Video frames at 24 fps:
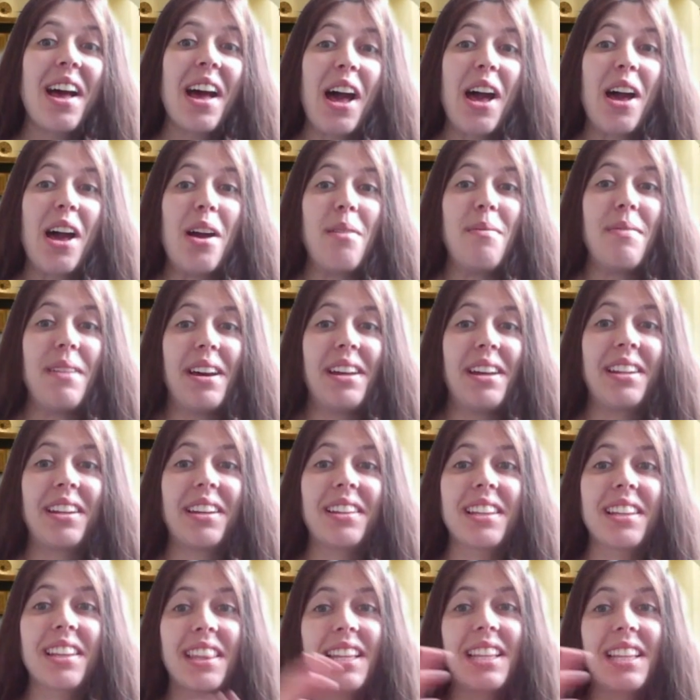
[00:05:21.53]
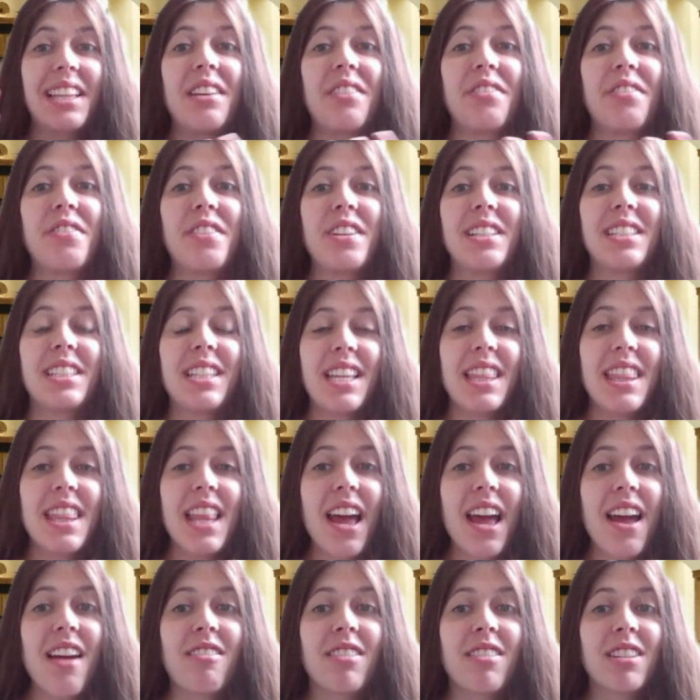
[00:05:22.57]
Um, another thing that fits in
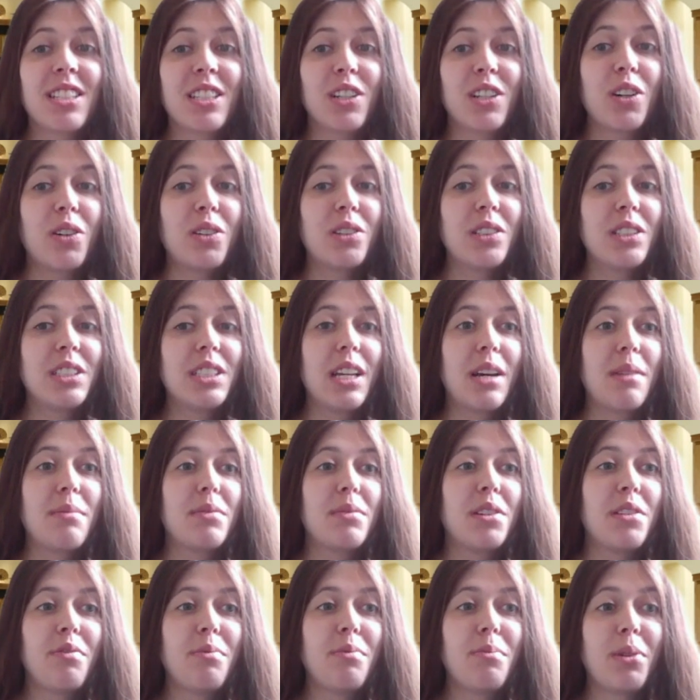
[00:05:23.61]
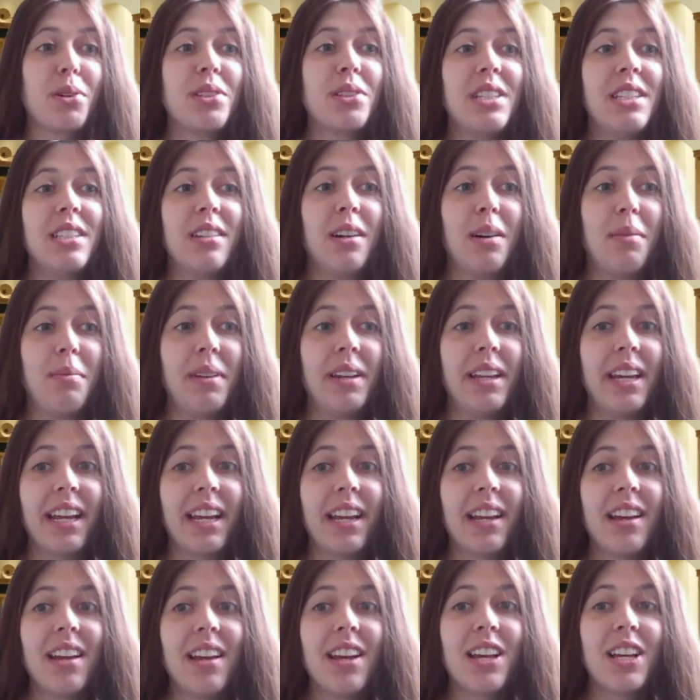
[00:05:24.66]
there is a concept of body doubling.
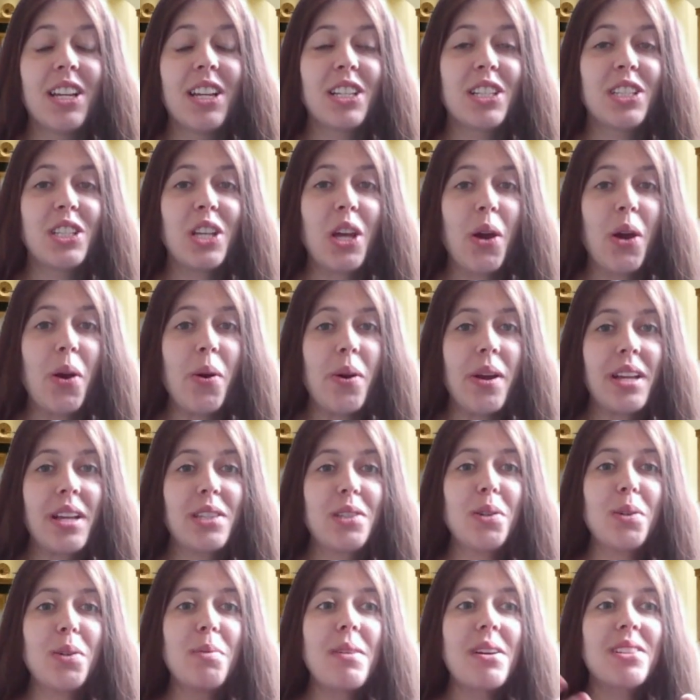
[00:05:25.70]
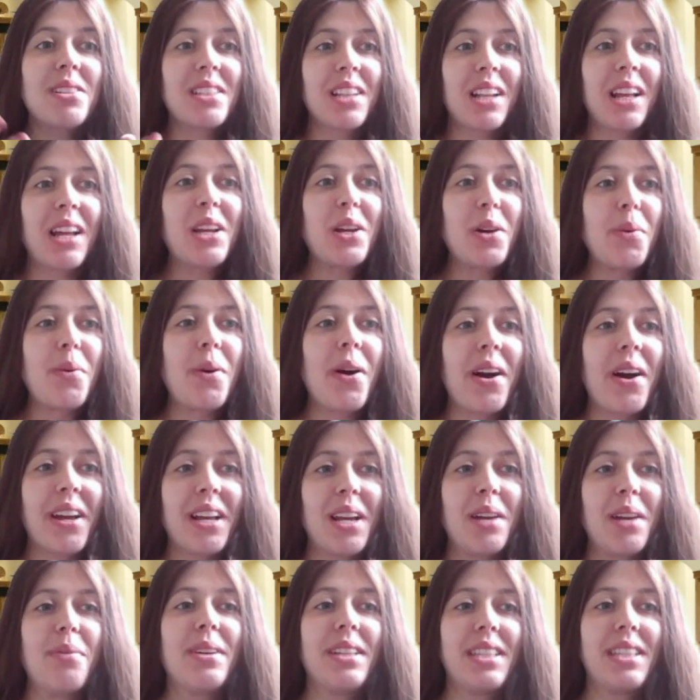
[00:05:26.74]
So it's almost like you're
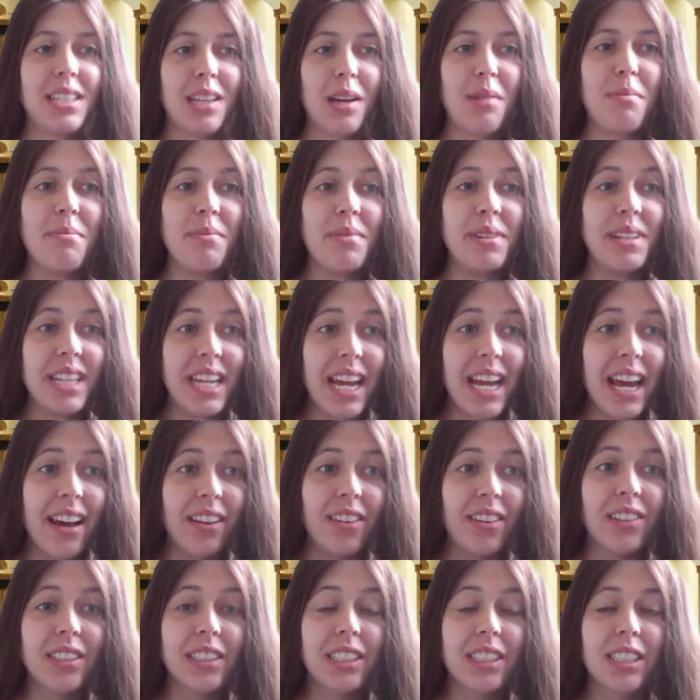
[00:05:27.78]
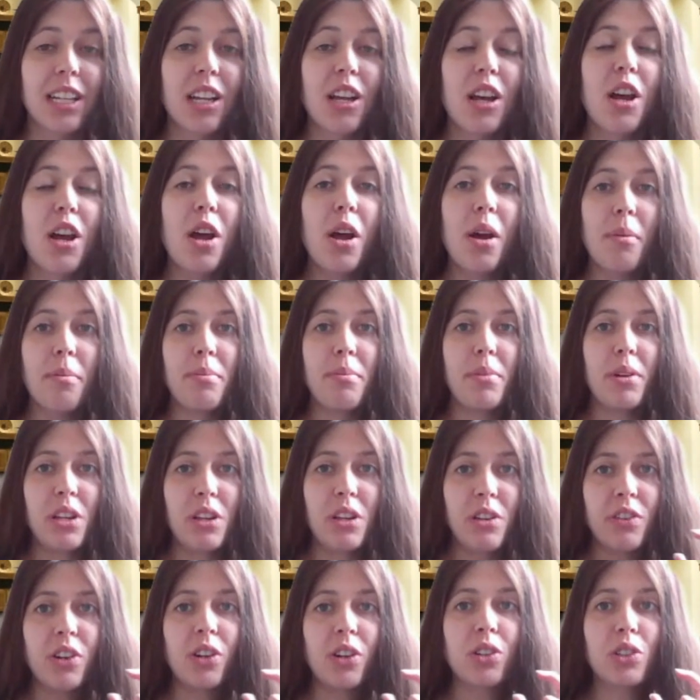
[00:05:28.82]
working with somebody else, but
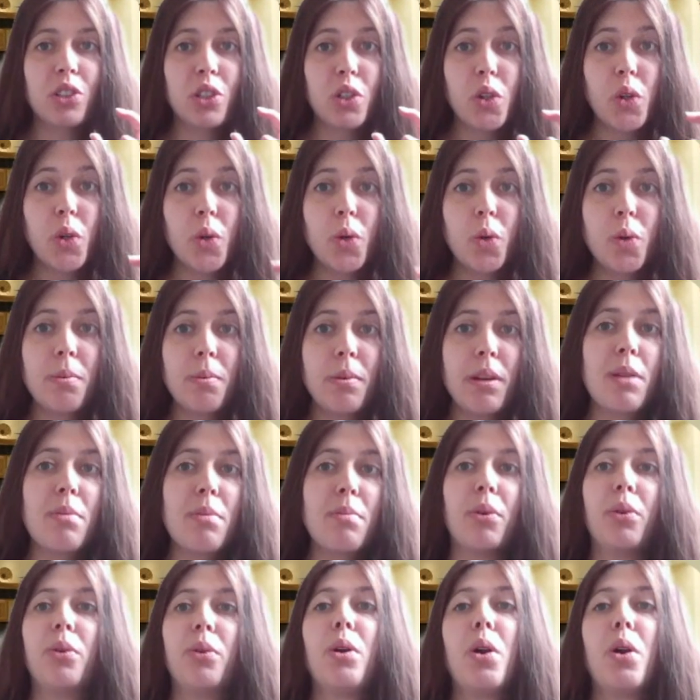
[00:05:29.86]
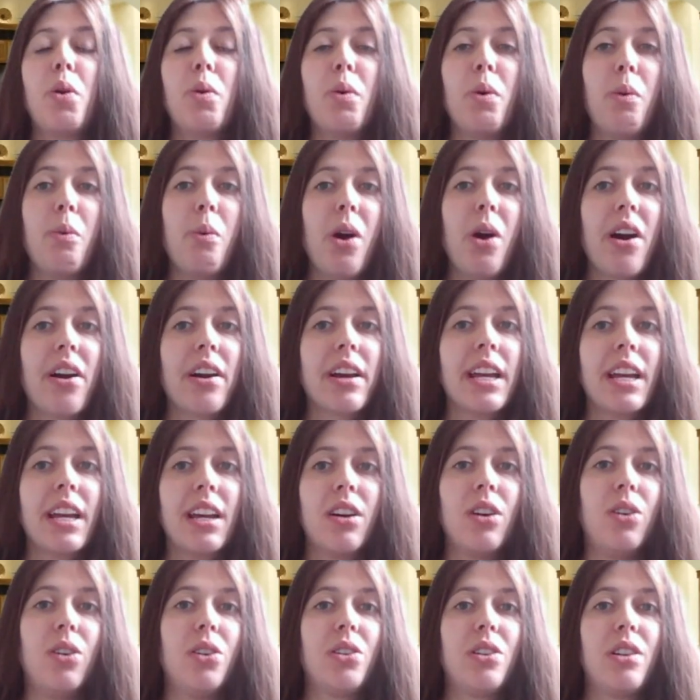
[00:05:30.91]
you've got two people who are working
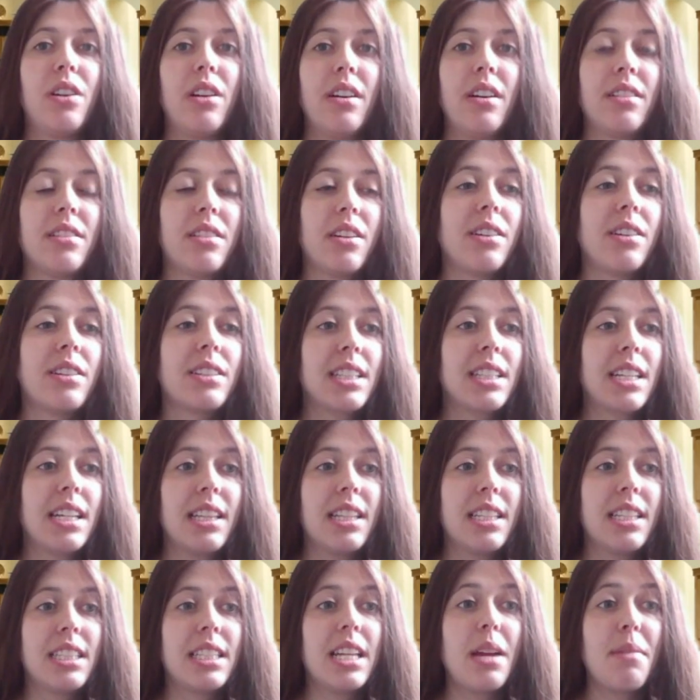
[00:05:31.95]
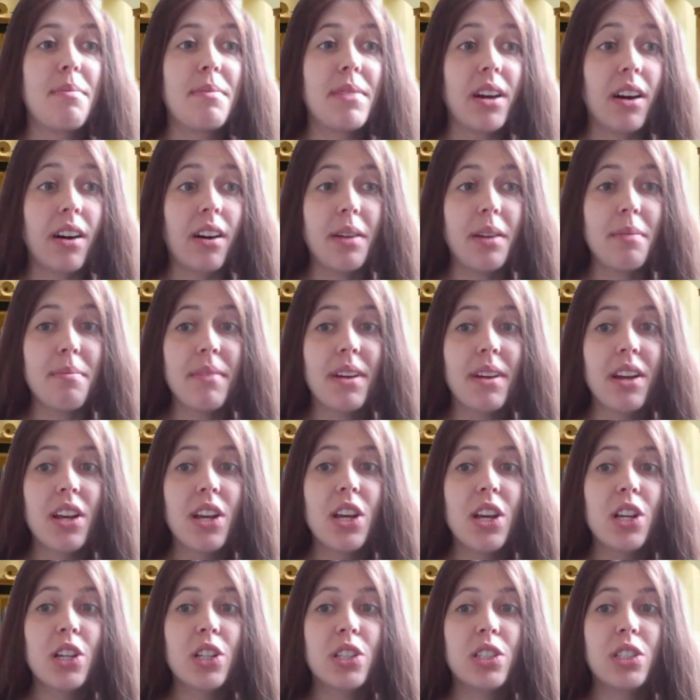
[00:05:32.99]
on a task at the same time.
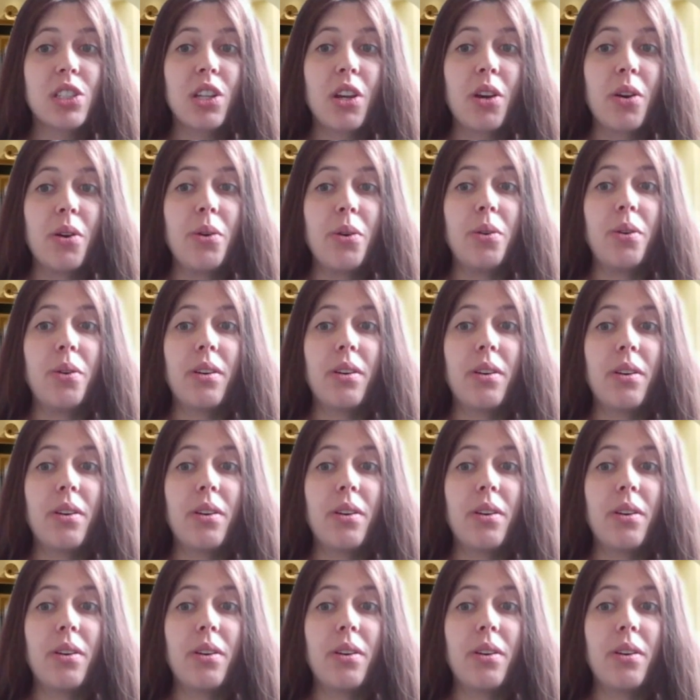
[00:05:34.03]
So